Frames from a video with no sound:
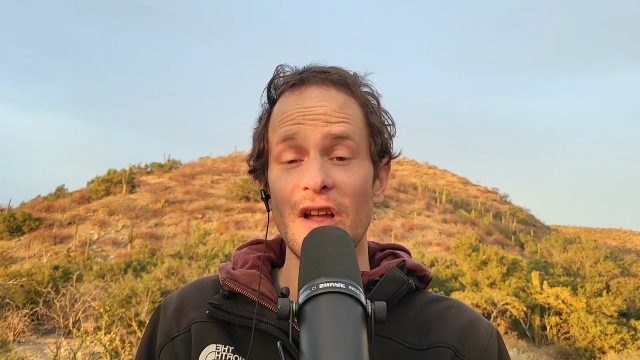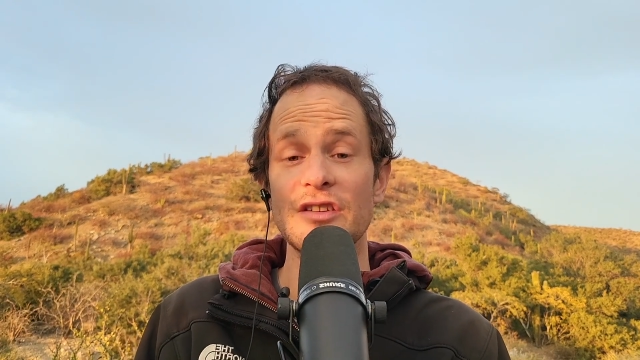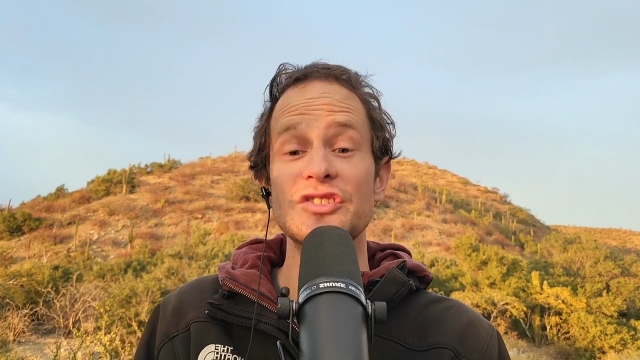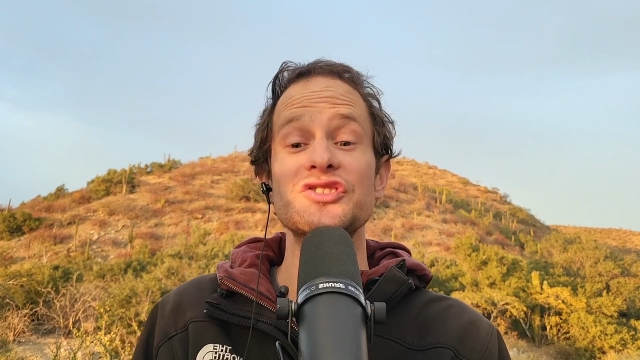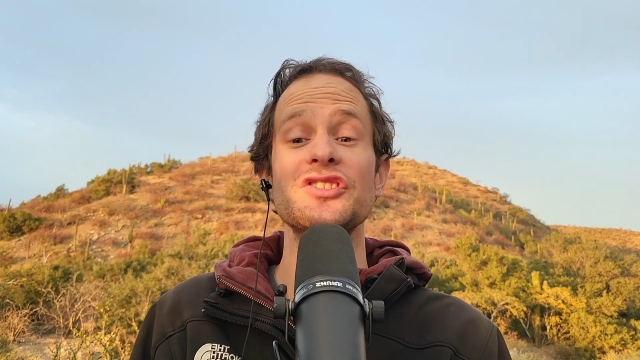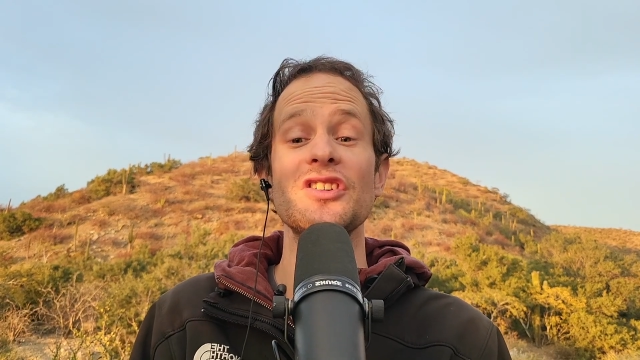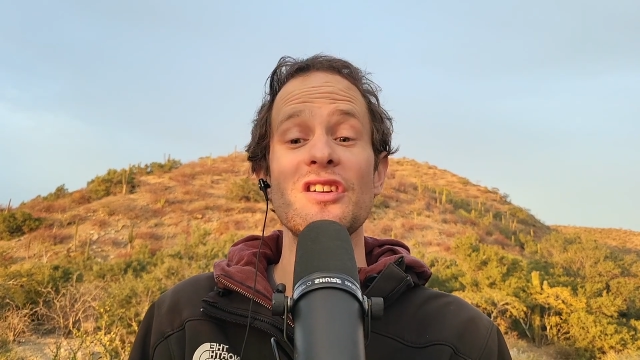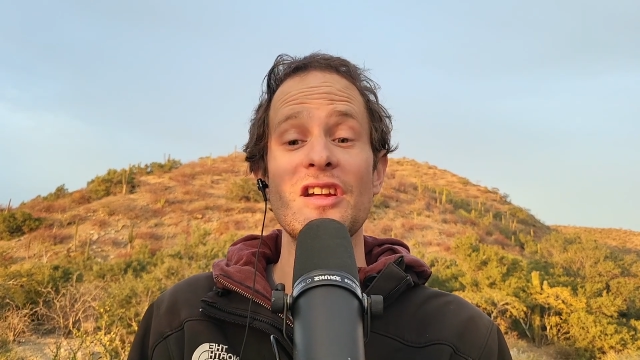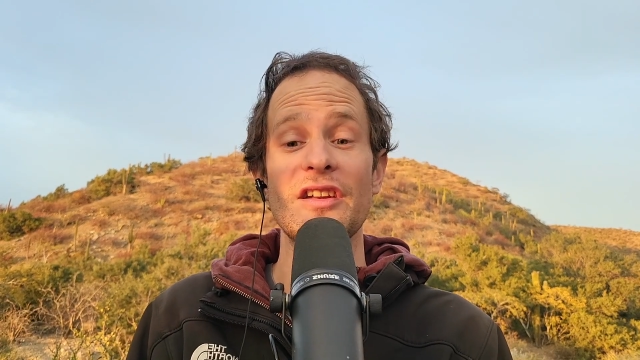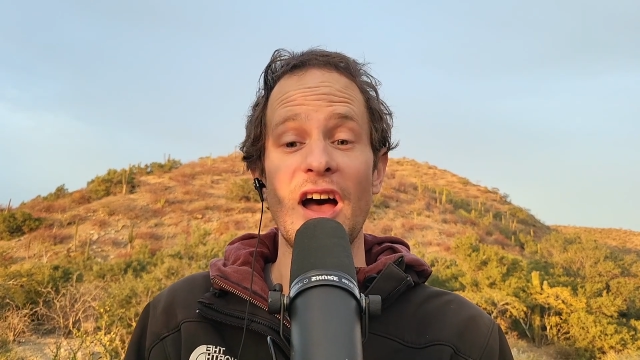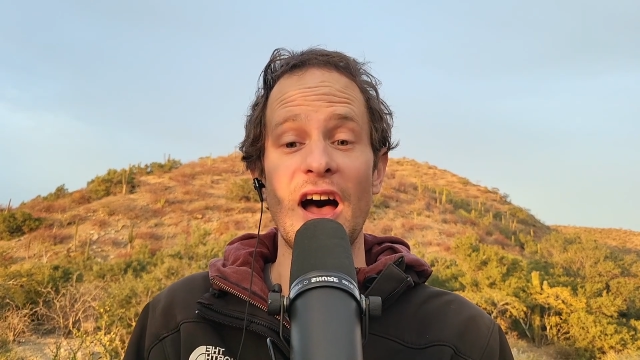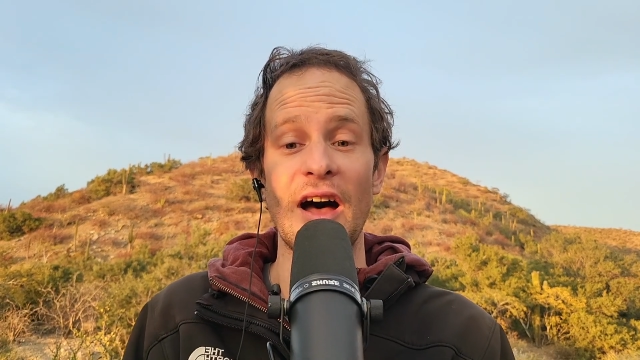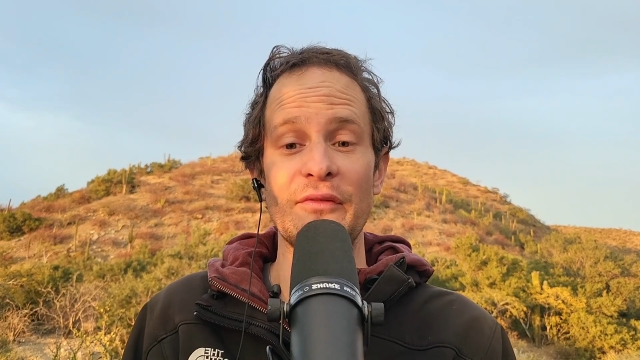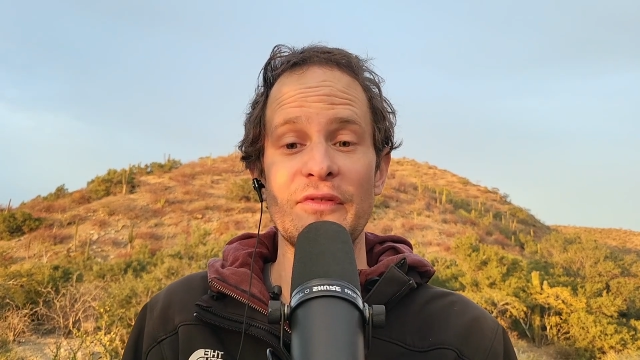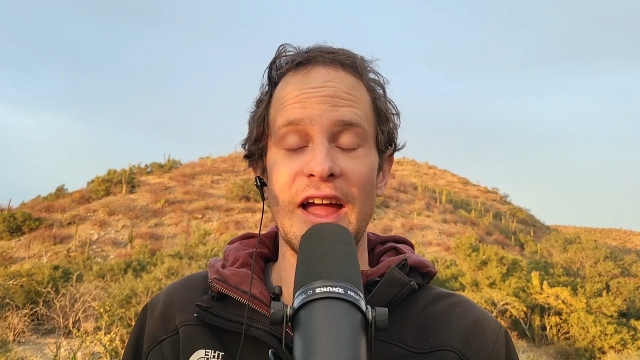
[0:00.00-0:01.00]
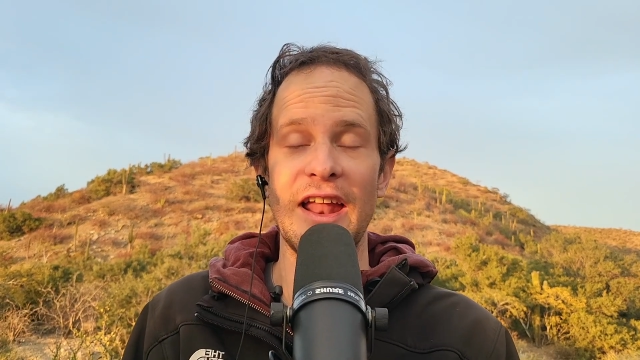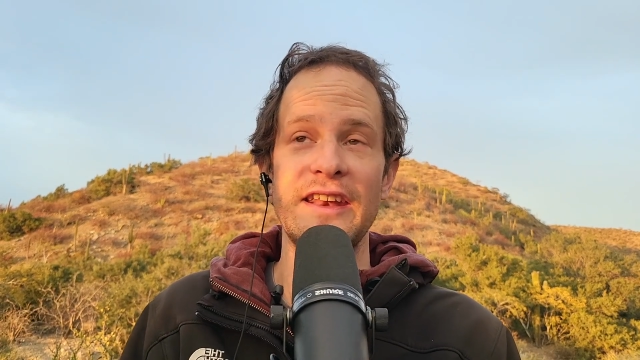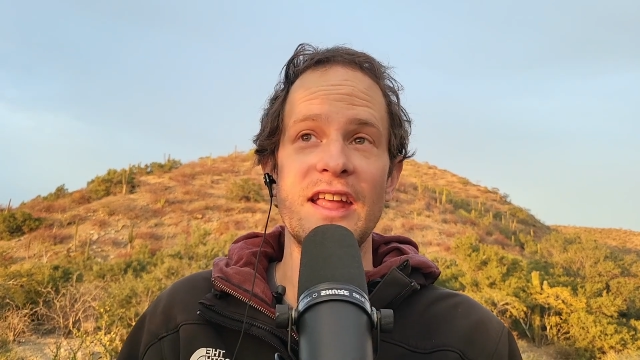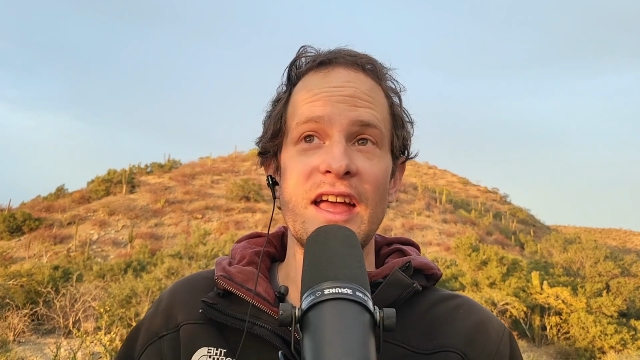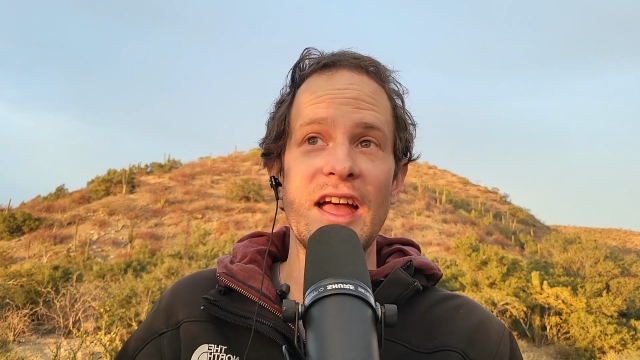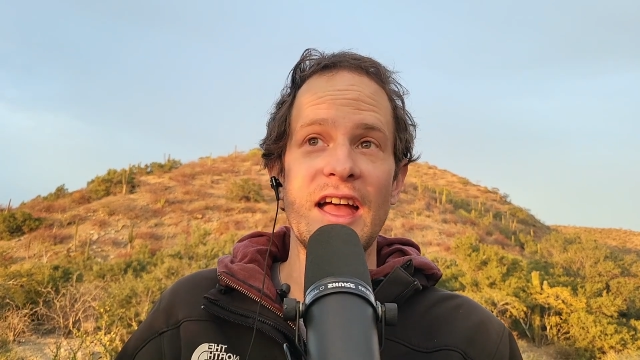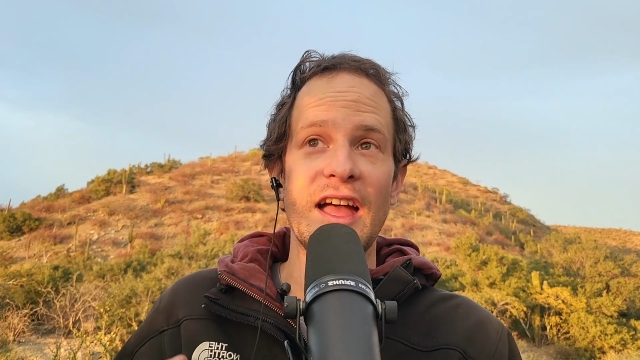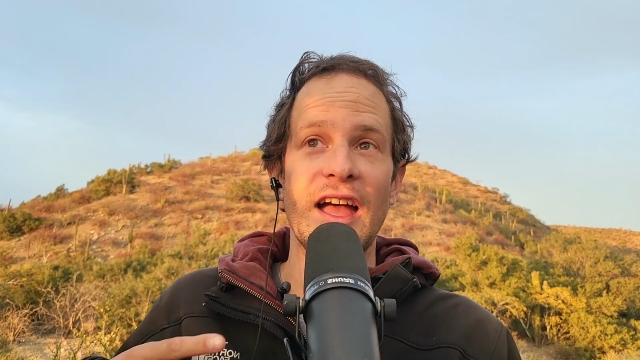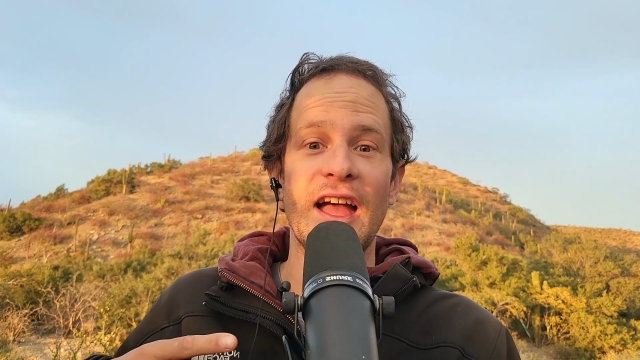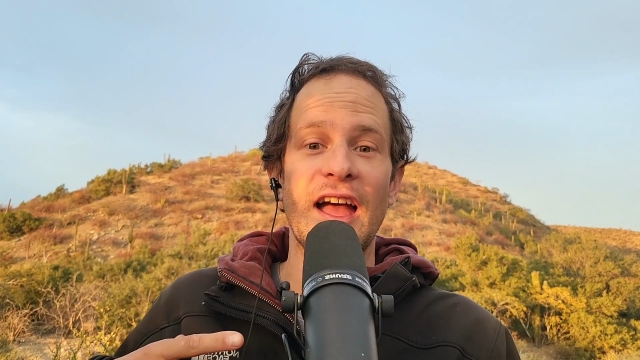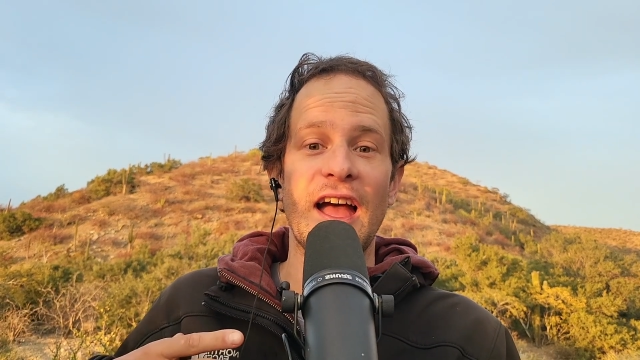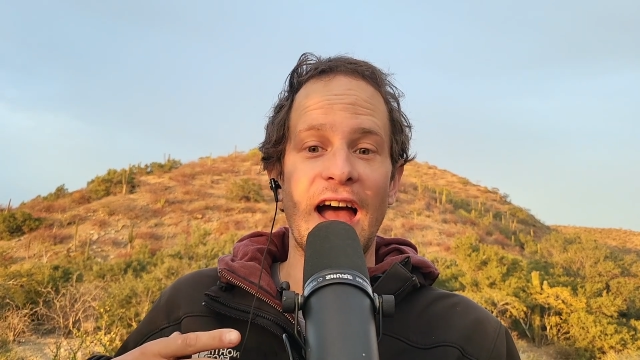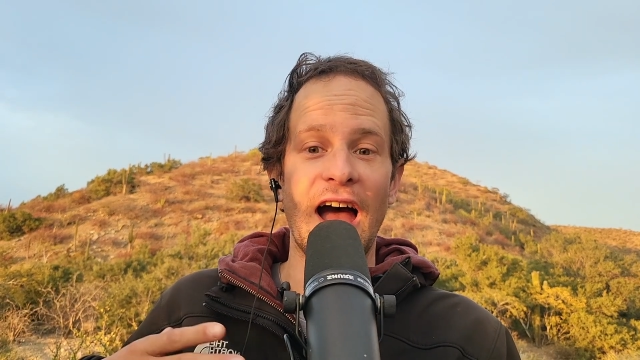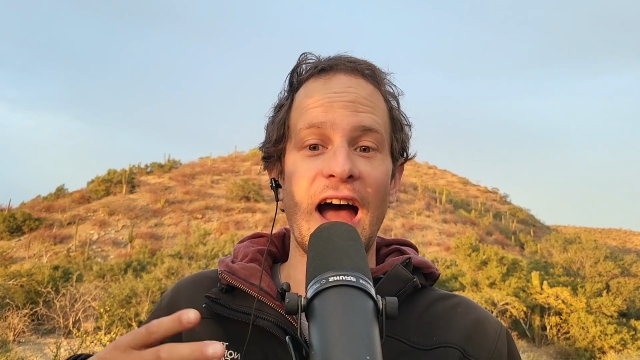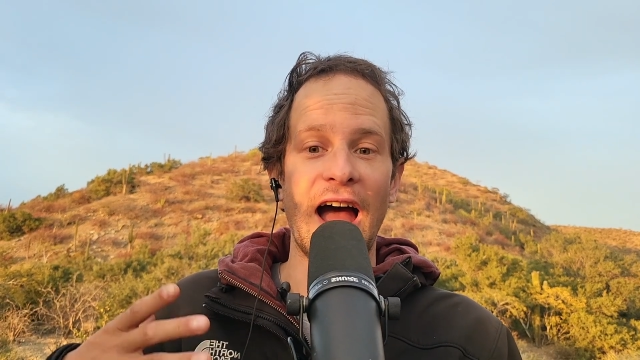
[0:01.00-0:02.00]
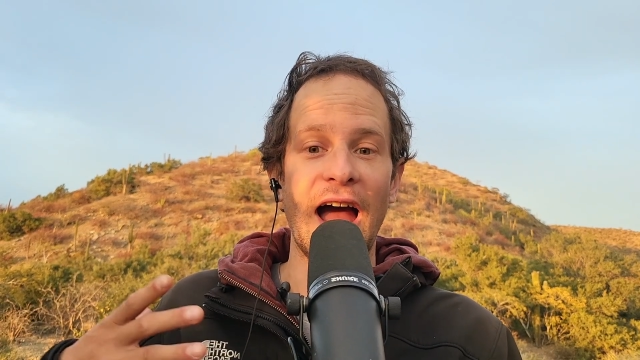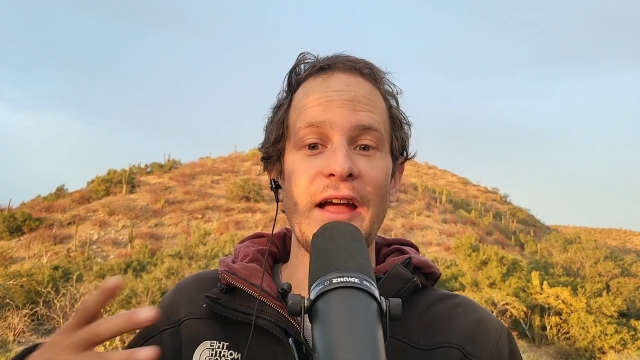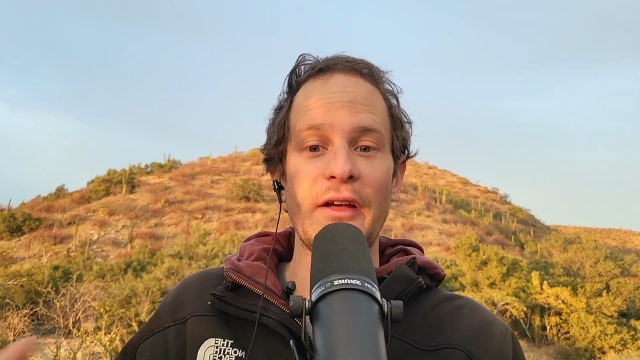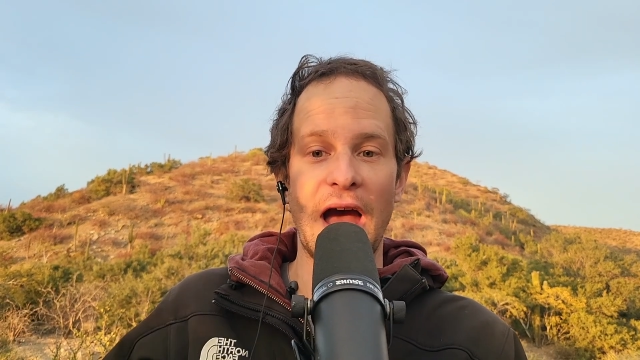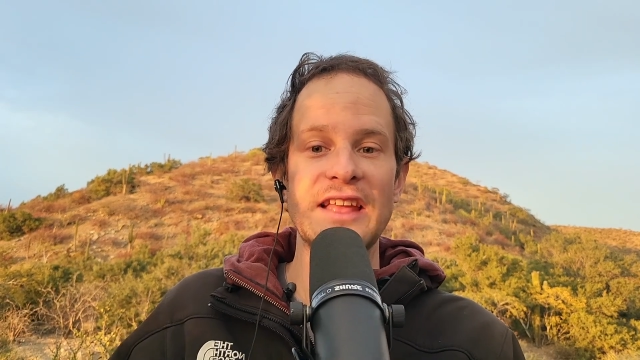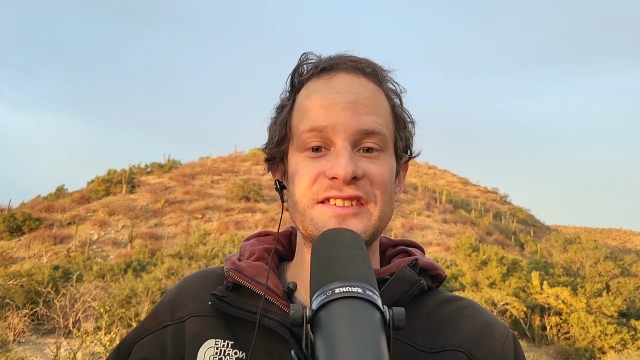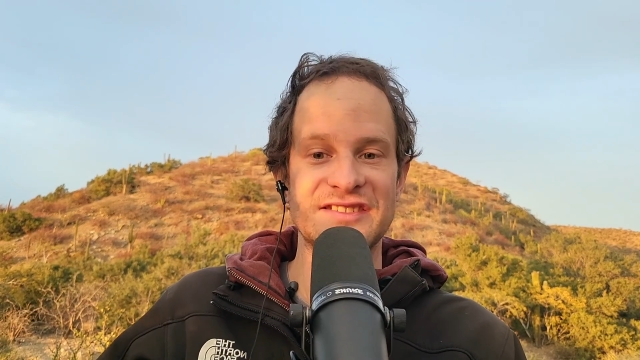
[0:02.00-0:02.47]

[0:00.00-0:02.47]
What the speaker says: sure enough, and I